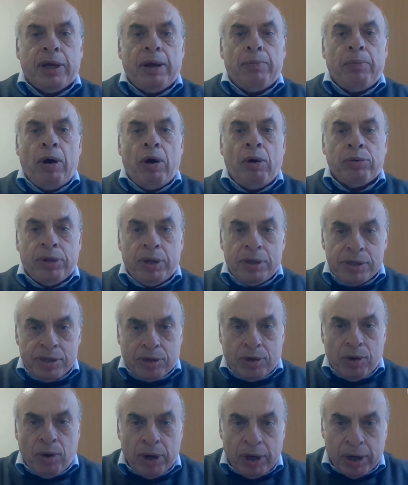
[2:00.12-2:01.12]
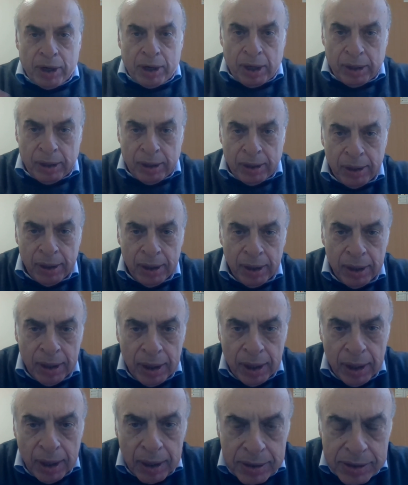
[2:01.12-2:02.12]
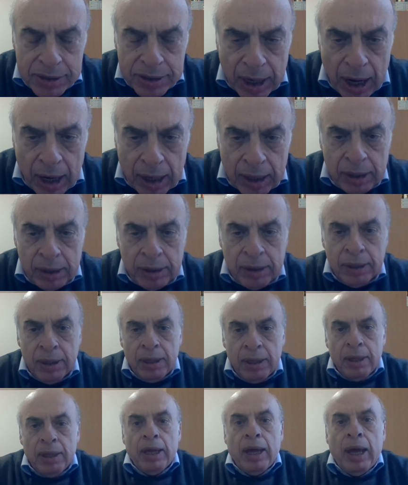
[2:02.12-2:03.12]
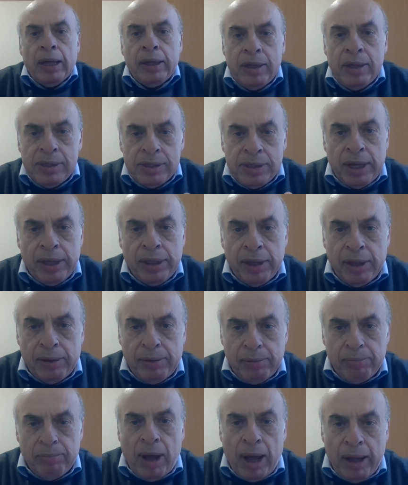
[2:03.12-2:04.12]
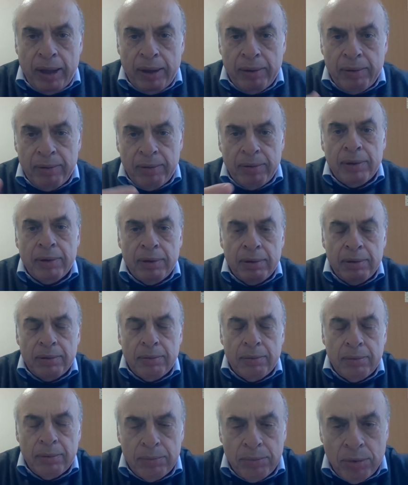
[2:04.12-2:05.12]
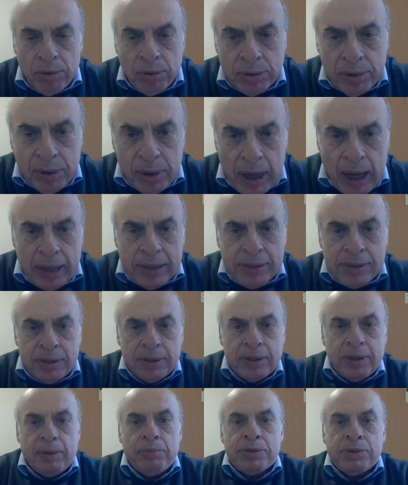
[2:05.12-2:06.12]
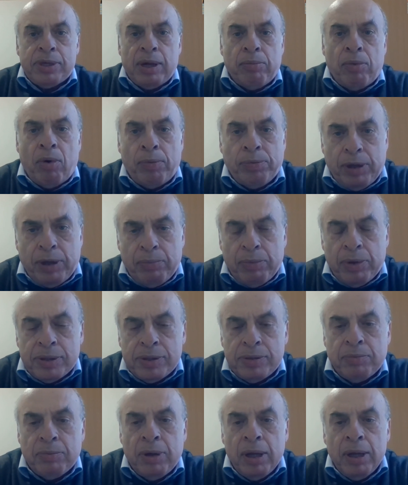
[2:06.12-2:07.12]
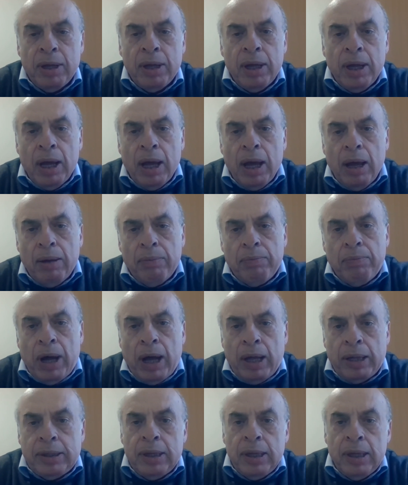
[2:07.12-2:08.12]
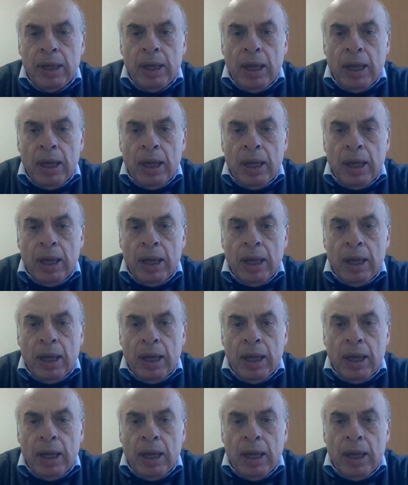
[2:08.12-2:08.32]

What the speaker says: about historical struggle, and he said that my book adds him some optimism, but